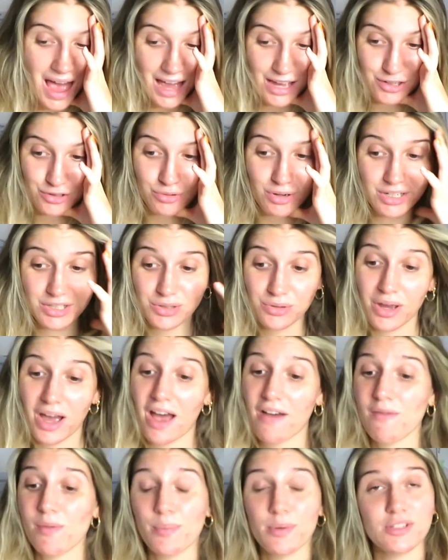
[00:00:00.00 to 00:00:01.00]
and try to
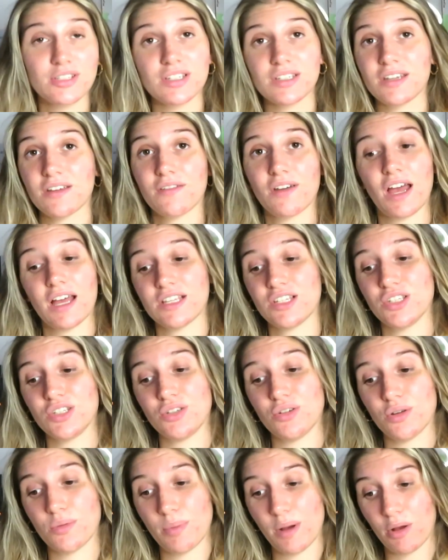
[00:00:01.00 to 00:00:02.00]
have a positive
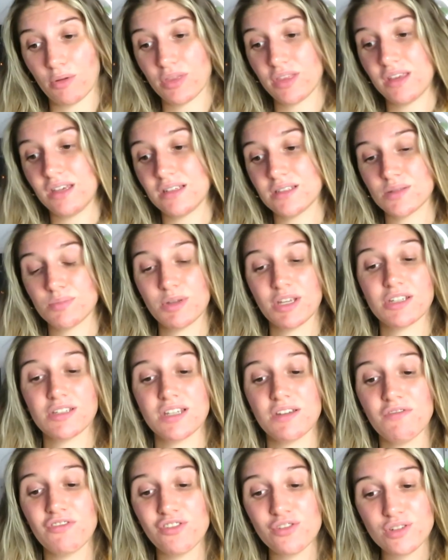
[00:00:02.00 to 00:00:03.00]
attitude about things because
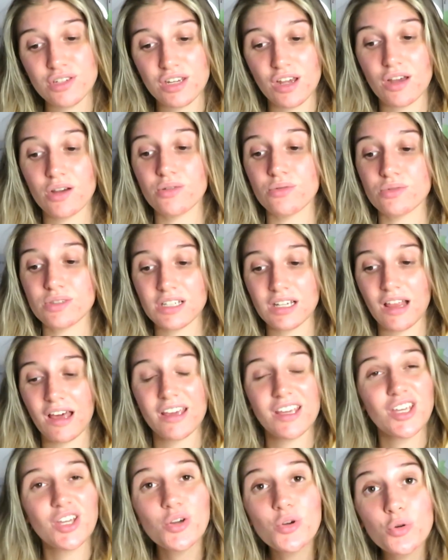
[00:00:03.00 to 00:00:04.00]
if you don't
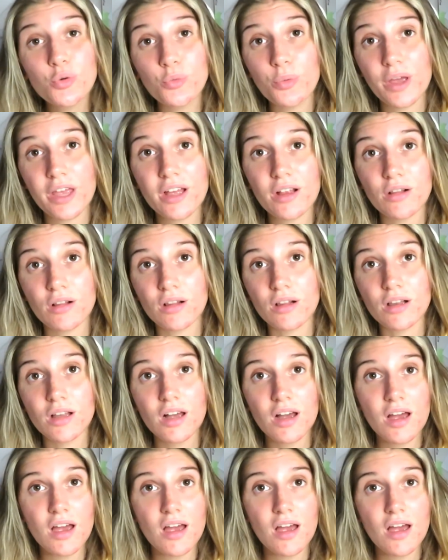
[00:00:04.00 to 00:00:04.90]
like who will